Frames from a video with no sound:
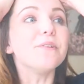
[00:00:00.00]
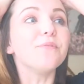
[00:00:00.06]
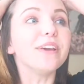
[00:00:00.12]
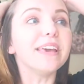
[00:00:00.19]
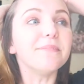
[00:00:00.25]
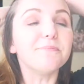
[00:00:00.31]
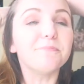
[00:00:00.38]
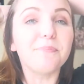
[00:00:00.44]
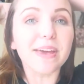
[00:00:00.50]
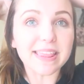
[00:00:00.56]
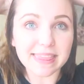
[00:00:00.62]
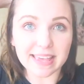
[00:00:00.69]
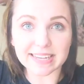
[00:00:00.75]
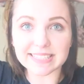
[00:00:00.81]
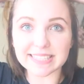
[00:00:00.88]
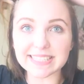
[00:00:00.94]
we've been
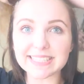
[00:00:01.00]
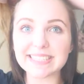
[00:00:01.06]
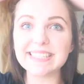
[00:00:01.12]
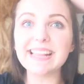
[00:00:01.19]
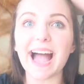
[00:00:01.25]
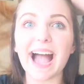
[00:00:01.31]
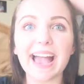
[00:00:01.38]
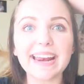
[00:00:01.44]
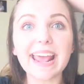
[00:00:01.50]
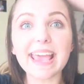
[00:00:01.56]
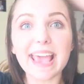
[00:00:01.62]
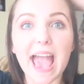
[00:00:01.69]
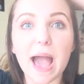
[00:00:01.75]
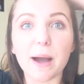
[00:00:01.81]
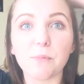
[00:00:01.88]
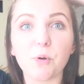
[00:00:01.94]
there since 9
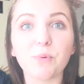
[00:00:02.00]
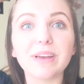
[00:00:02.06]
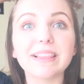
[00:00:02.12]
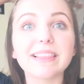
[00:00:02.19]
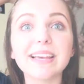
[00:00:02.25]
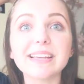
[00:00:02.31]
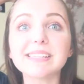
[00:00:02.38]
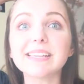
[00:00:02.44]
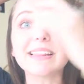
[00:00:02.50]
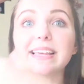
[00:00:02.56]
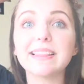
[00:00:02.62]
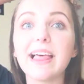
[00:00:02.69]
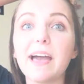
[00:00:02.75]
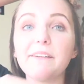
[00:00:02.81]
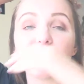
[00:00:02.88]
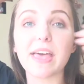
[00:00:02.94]
a.m. We literally
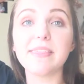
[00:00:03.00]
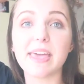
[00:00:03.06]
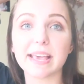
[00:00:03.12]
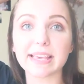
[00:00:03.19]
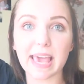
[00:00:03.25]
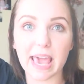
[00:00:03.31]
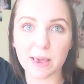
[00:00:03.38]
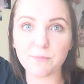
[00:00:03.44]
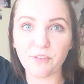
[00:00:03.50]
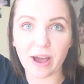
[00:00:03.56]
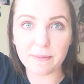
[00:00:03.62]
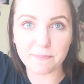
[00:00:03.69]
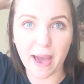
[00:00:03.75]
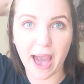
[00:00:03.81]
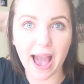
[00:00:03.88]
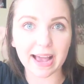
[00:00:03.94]
left and then came
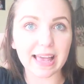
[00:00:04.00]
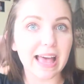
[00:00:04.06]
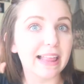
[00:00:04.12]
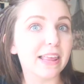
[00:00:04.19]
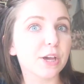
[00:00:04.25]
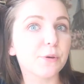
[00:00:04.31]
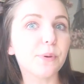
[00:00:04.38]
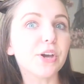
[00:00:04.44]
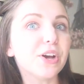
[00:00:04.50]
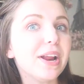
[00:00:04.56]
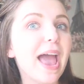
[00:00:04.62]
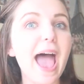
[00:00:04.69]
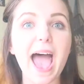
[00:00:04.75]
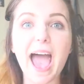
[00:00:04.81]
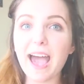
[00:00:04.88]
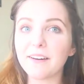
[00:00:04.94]
right back. Like, we
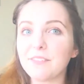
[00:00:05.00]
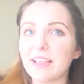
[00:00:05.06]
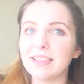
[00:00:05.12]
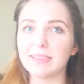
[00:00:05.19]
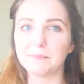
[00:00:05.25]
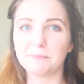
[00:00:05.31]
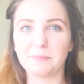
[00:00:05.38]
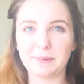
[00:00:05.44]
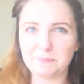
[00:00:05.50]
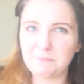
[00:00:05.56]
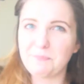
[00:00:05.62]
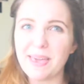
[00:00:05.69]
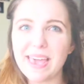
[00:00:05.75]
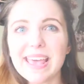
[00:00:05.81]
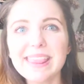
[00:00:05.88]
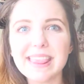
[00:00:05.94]
couldn't have
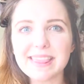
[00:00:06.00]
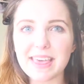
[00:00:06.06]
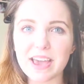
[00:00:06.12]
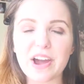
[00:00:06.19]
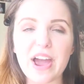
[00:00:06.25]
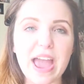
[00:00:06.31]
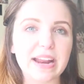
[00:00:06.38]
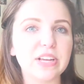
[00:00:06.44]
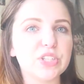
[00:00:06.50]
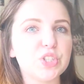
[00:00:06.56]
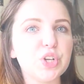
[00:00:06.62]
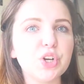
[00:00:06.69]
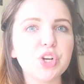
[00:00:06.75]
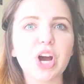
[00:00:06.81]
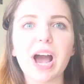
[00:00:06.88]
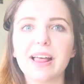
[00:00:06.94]
been there any
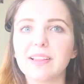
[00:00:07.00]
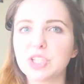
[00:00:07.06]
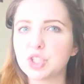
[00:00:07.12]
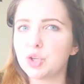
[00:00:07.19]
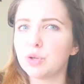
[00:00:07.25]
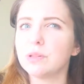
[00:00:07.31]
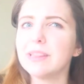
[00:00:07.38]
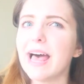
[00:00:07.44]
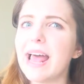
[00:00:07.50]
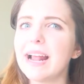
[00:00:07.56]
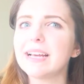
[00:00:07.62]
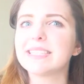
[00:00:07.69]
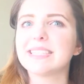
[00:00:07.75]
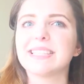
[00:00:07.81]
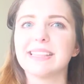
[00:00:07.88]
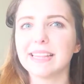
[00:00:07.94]
sooner unless you let
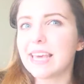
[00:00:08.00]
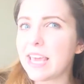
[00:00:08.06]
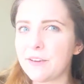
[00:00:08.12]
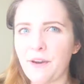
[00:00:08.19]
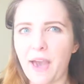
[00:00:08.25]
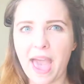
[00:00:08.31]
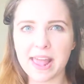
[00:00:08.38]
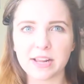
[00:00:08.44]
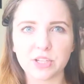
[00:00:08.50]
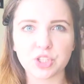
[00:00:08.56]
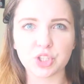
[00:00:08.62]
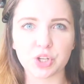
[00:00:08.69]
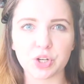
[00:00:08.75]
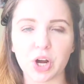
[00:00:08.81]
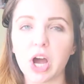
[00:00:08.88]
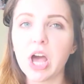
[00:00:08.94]
us leave any
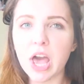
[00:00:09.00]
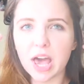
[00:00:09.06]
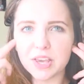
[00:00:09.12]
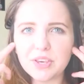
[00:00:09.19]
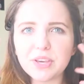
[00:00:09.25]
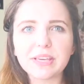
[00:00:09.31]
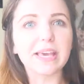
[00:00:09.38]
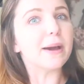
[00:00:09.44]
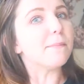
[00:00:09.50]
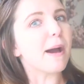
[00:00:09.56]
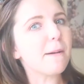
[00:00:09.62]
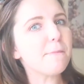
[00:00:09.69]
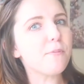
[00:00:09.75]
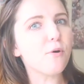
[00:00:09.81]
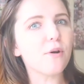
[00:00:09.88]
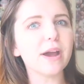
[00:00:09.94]
sooner. Do you get
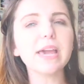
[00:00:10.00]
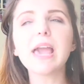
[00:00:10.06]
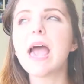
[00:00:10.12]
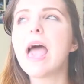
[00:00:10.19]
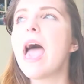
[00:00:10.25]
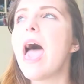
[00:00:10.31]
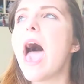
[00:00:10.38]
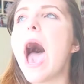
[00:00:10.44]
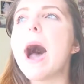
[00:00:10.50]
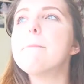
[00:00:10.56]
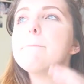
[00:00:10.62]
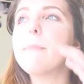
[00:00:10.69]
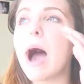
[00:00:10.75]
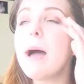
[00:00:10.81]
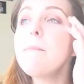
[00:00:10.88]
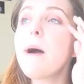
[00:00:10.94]
my point?
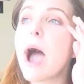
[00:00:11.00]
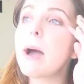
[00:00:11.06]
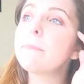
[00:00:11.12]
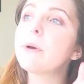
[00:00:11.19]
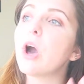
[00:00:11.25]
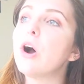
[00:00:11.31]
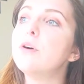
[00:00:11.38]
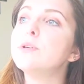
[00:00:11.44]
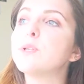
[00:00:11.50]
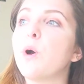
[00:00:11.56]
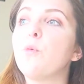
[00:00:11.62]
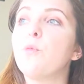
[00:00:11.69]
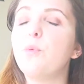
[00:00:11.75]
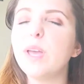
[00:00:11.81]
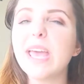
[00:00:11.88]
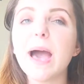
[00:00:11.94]
My mom goes,
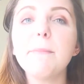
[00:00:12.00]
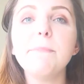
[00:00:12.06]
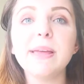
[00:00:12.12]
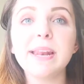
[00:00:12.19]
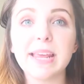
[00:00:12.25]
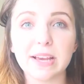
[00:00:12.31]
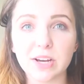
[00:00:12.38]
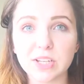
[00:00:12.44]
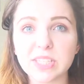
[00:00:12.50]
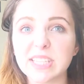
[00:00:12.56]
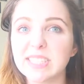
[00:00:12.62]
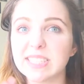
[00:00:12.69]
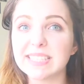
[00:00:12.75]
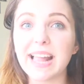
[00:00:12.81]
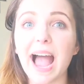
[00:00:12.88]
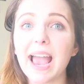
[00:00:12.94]
we have been here
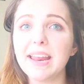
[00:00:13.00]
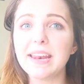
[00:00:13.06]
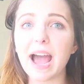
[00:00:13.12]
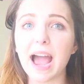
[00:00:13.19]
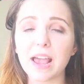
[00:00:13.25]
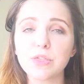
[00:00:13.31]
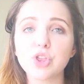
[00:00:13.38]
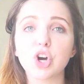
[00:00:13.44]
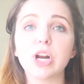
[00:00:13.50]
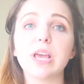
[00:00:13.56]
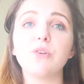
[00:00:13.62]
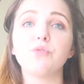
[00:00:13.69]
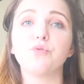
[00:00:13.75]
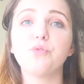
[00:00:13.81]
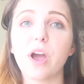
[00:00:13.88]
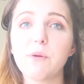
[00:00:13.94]
since
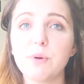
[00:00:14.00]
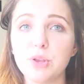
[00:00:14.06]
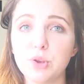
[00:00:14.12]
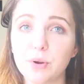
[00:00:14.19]
9:30, right when